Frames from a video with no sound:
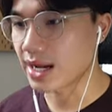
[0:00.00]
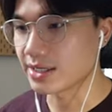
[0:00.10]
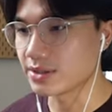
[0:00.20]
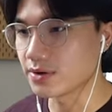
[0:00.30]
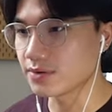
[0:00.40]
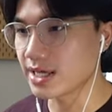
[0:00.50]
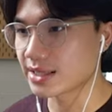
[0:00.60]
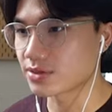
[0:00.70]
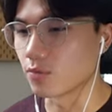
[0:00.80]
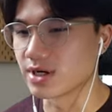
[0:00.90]
I know that,
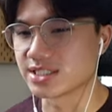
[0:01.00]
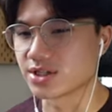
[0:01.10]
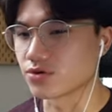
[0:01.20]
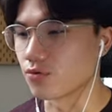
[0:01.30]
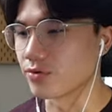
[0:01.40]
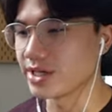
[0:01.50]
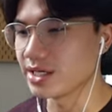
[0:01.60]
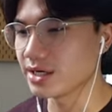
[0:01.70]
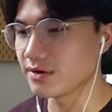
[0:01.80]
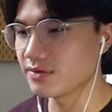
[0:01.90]
what is it,
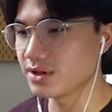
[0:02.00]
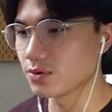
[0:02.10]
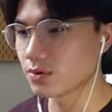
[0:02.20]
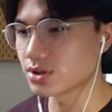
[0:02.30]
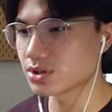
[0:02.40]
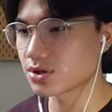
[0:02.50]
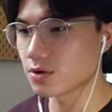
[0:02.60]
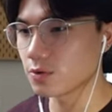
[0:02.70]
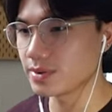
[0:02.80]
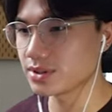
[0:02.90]
three of the doors are
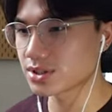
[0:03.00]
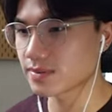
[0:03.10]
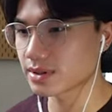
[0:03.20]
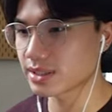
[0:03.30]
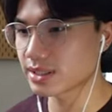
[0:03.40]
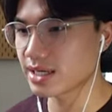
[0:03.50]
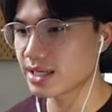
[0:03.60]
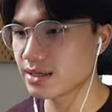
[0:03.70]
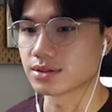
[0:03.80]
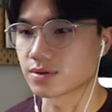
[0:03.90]
open or something like
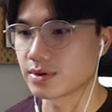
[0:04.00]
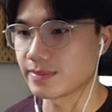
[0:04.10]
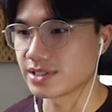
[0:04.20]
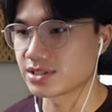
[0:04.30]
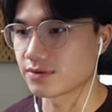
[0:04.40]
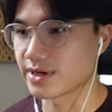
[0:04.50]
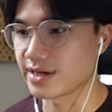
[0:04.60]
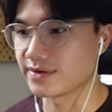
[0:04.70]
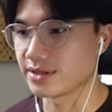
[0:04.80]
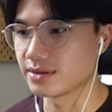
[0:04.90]
that? Also, why am I so
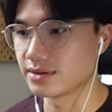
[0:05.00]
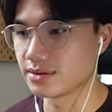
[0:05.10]
heavy?